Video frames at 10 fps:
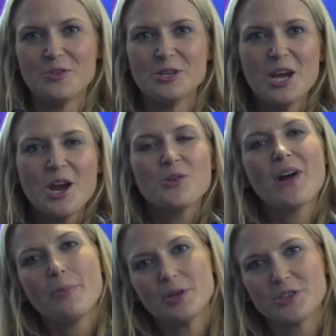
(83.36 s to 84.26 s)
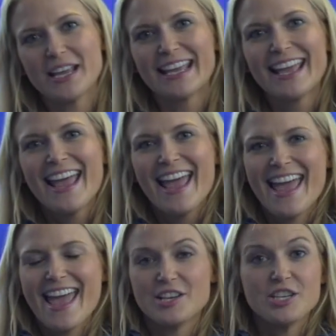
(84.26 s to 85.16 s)
food, grab a drink
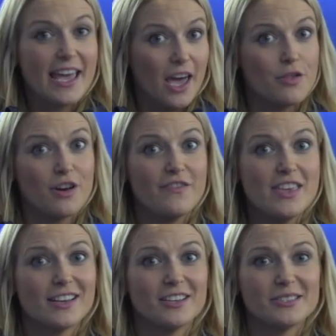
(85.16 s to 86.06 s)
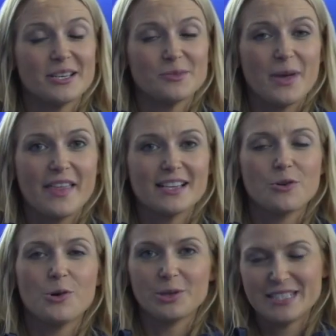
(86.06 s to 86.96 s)
and check out their vehicles as well. That's
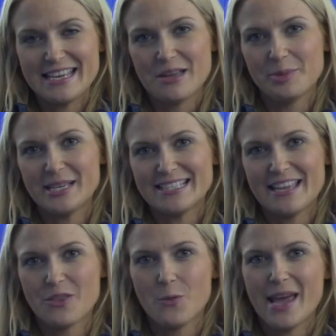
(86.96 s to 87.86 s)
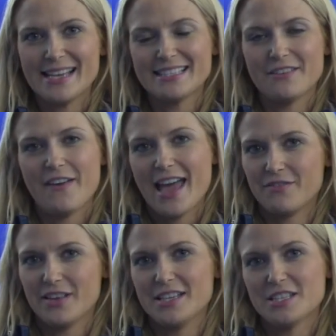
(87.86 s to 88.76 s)
all taking place in the West
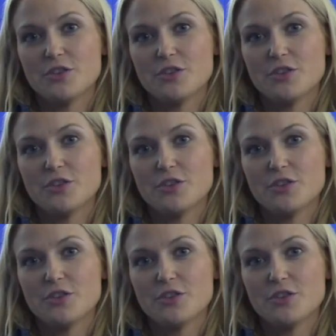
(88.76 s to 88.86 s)
Fan Village.